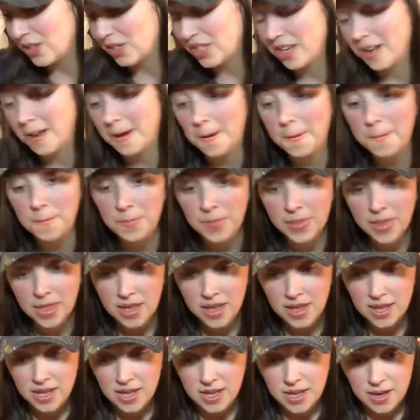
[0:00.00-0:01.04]
ago.
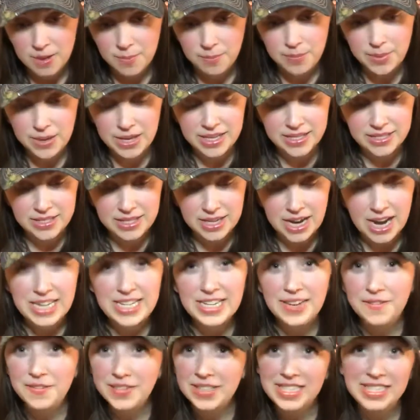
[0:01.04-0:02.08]
But I
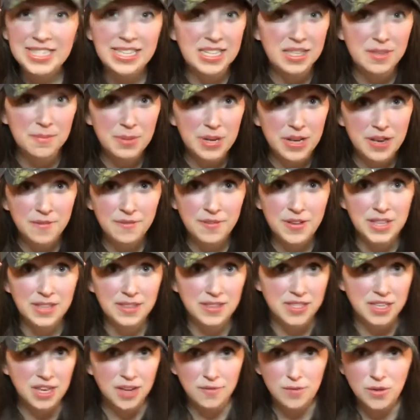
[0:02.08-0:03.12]
definitely see the benefits
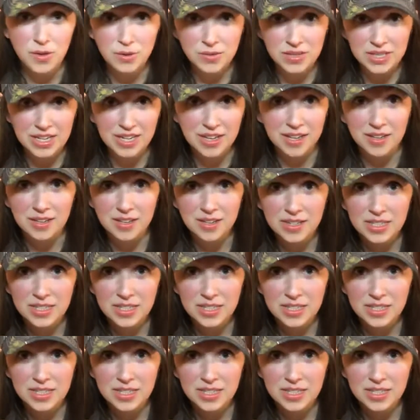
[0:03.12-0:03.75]
of using